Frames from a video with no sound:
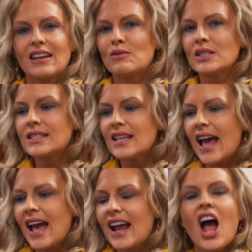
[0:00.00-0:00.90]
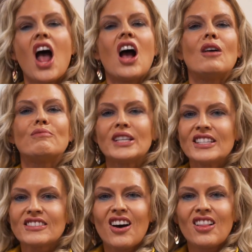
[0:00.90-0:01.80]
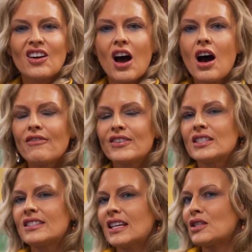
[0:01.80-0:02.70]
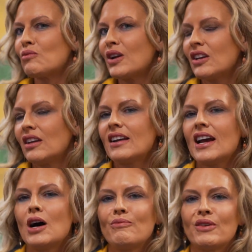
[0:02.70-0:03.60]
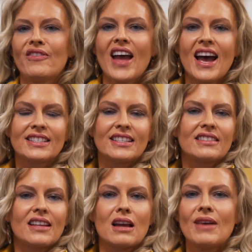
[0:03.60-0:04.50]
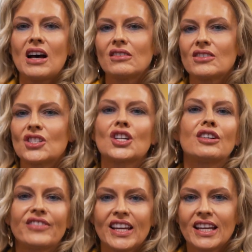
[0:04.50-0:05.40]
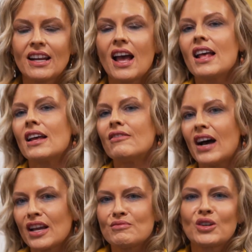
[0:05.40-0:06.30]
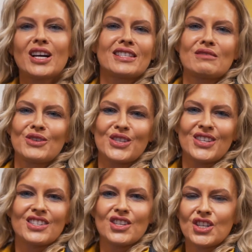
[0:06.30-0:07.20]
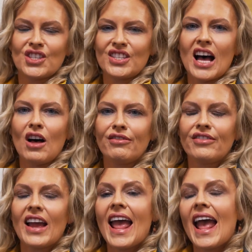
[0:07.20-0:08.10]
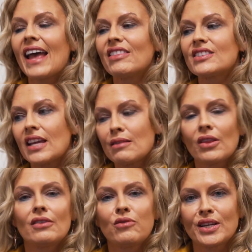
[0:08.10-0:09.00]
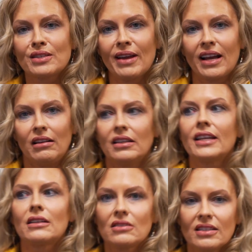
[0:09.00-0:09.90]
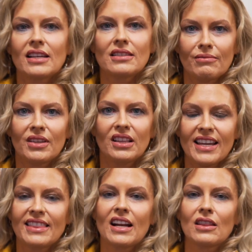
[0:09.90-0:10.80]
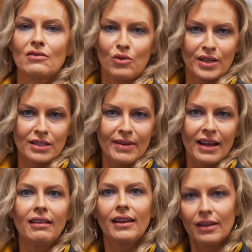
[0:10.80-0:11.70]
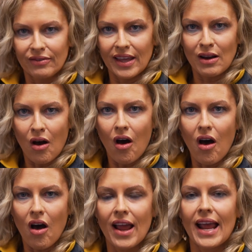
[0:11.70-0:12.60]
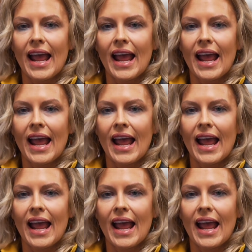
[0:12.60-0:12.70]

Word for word: it would say, please call our office. That's the way you can get help the fastest. I'm out serving valuable customers such as yourself. And the same on the voicemail. It'll say something like that on the voicemail if they call.